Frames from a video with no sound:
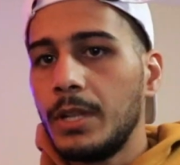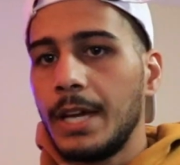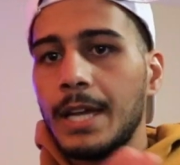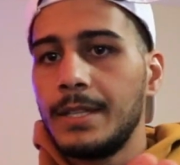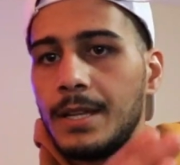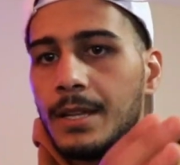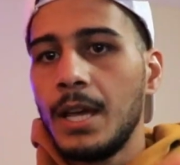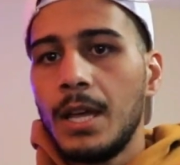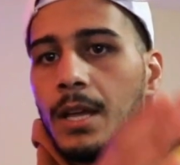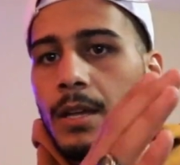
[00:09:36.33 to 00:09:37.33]
Like I did
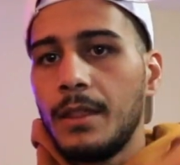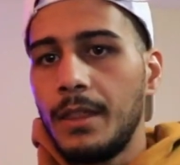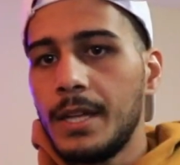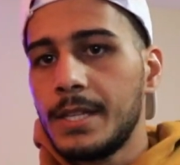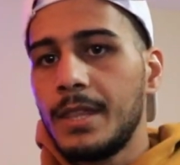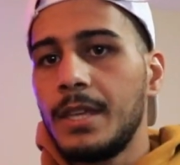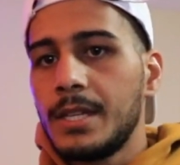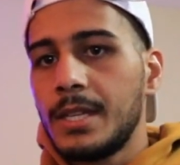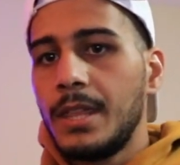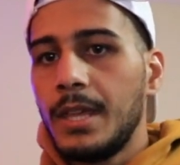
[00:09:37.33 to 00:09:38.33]
this,
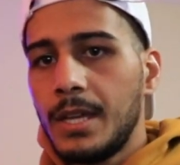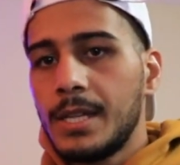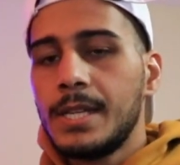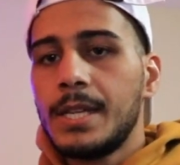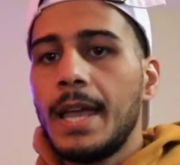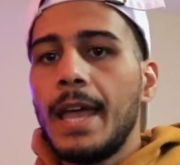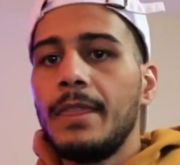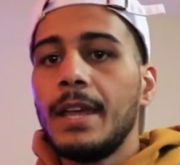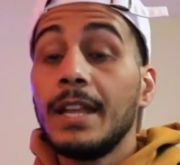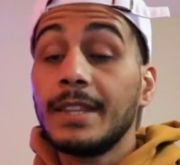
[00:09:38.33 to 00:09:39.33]

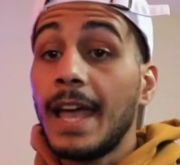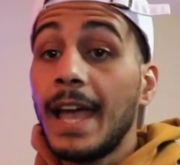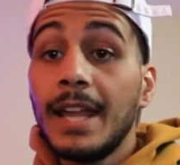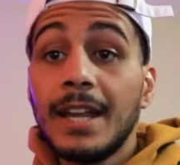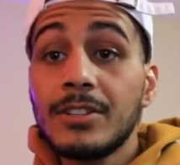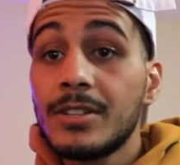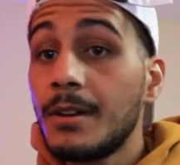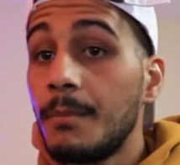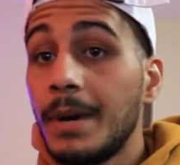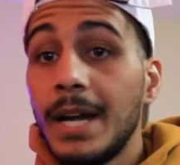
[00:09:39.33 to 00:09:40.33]
and then at the end I just
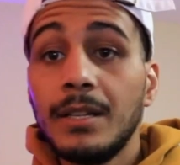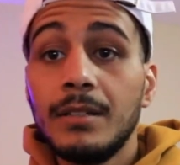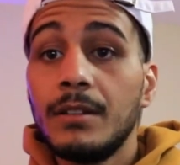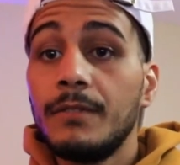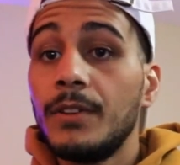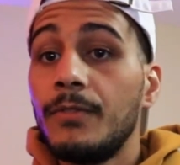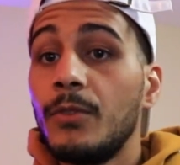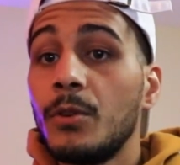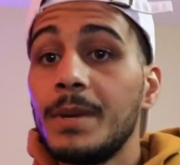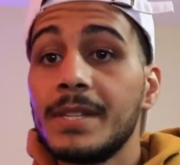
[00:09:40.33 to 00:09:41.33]
combined it of the
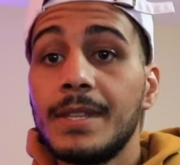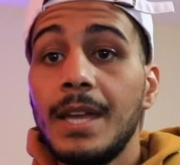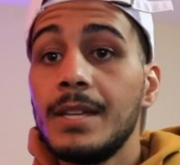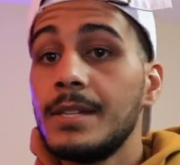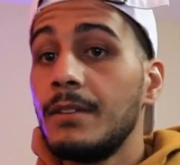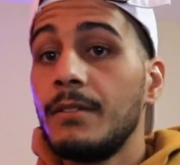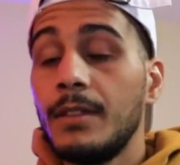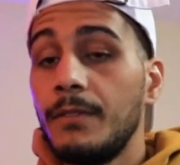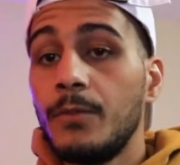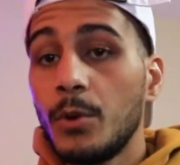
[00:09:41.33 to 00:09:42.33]
4 best days,
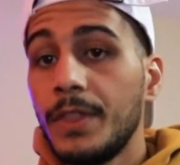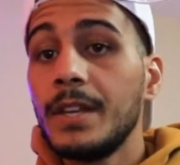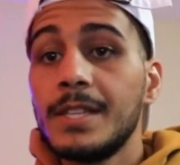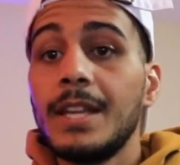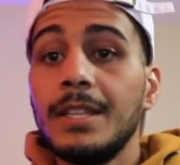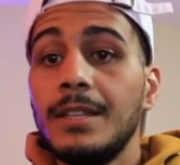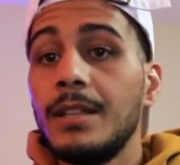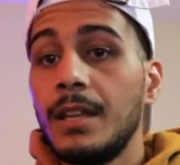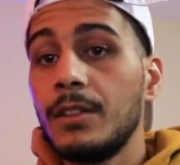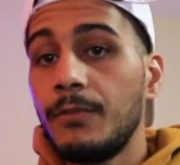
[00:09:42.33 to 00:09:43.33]
the 4 things that I did,
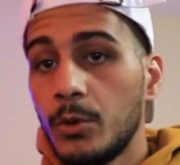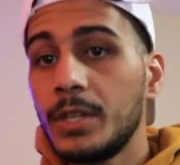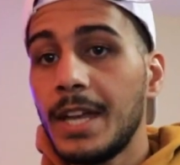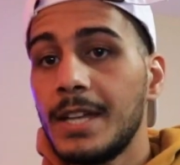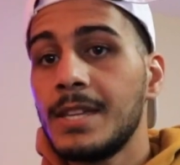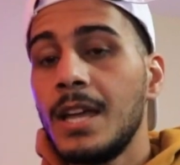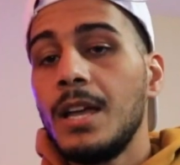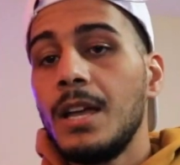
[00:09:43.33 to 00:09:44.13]
like the 4 days,